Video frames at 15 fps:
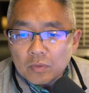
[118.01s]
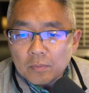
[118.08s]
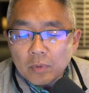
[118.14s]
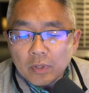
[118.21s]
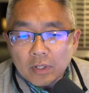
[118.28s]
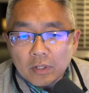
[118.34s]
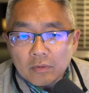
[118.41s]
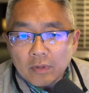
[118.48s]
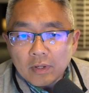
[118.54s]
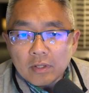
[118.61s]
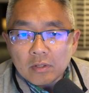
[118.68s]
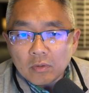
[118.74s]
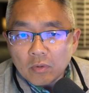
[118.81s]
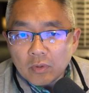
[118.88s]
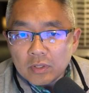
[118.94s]
bring great
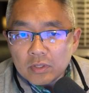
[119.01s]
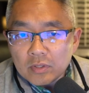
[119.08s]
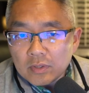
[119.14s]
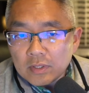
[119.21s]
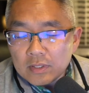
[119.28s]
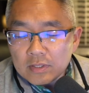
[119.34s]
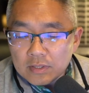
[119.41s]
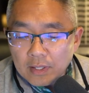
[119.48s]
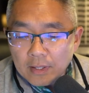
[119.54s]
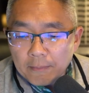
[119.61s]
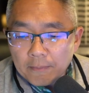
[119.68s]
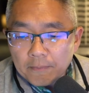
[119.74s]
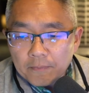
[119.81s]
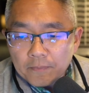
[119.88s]
glory to His name.